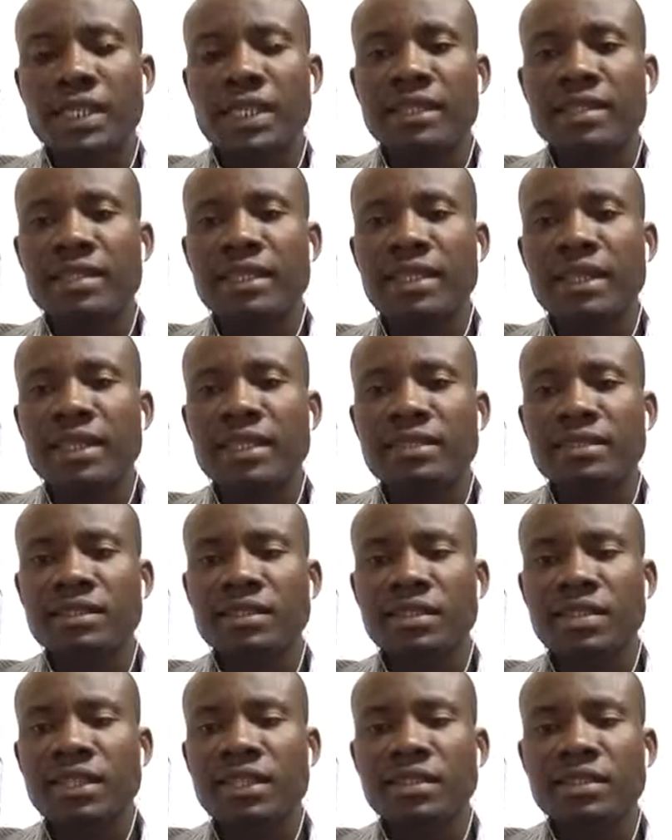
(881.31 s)
and then
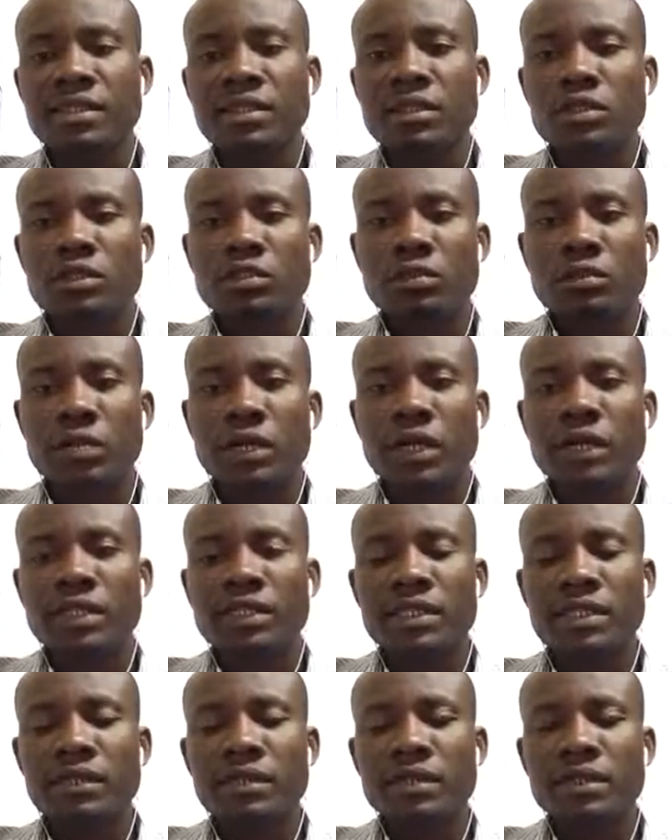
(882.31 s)
changing to
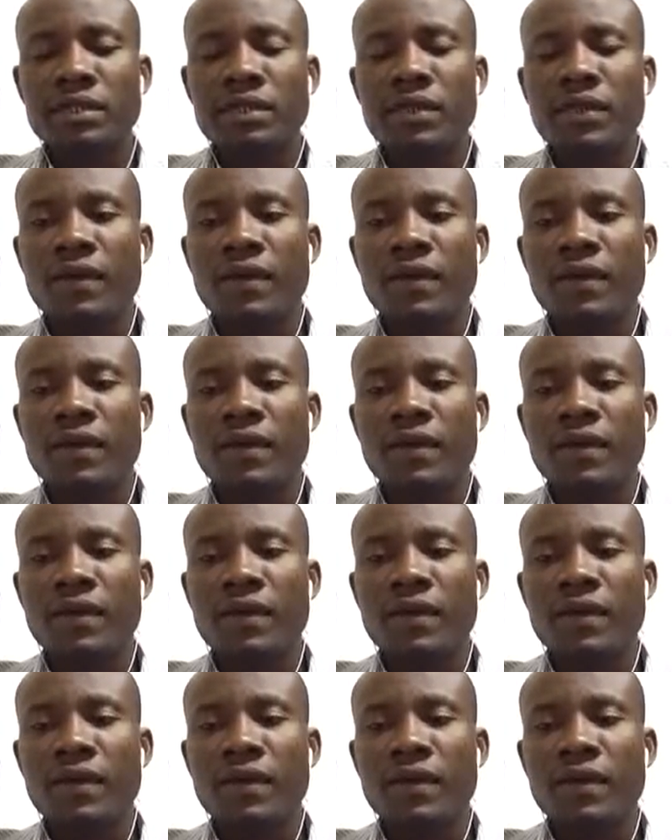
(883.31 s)
binary.